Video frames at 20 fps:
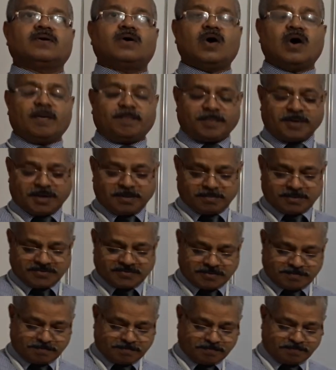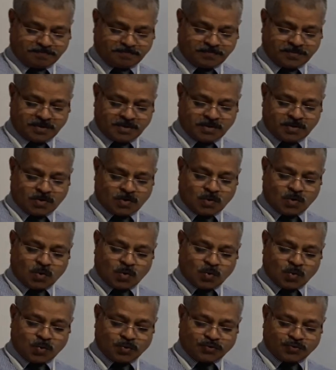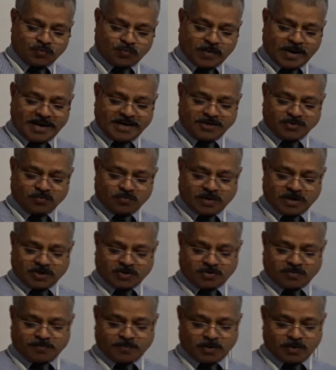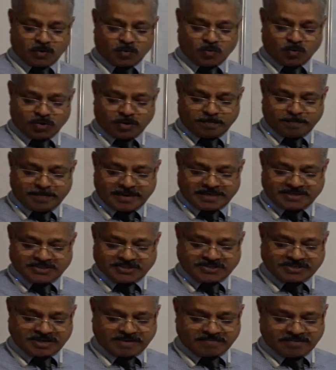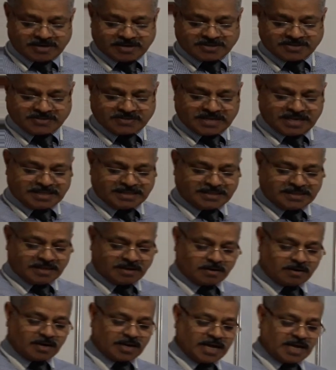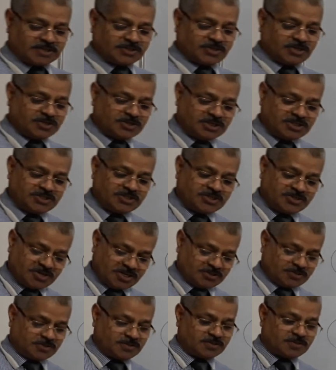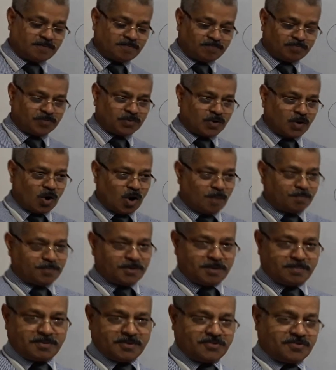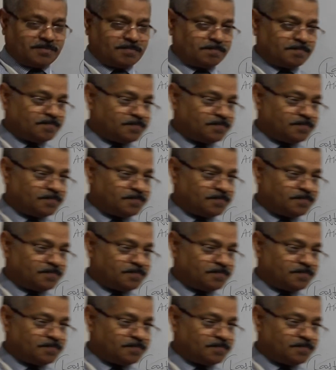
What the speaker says: Optimism. whose white waterfall could bless travelers in their last distress. Optimism.